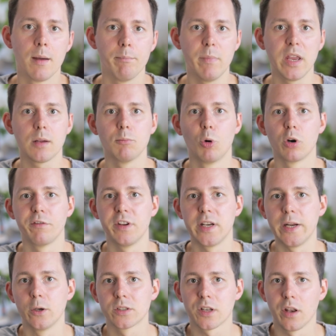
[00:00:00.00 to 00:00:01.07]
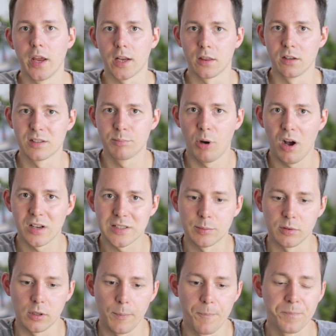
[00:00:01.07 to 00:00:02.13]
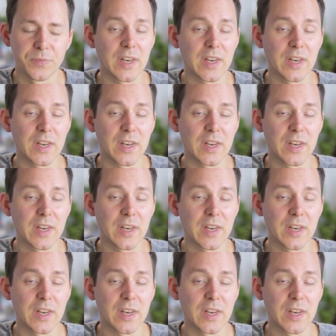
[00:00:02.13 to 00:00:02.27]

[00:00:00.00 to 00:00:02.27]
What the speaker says: make more videos like this possible.